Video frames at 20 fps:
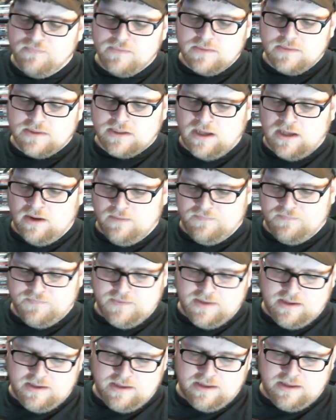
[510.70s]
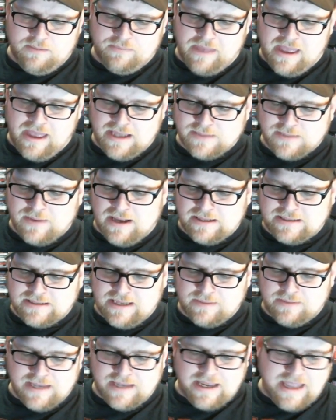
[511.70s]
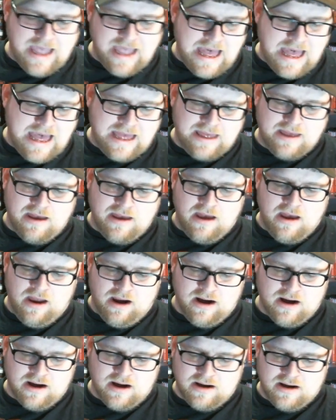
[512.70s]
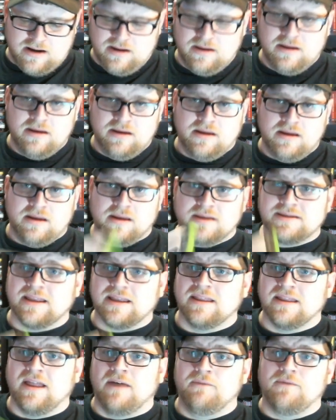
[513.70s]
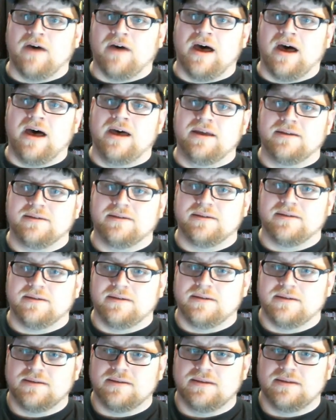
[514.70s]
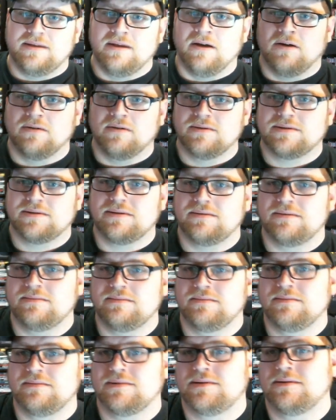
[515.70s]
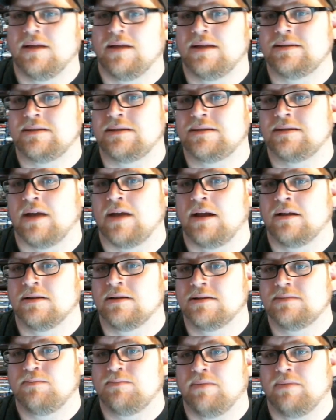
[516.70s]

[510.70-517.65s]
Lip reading: So the Xbox games I got are, because I love, you know, licensed titles.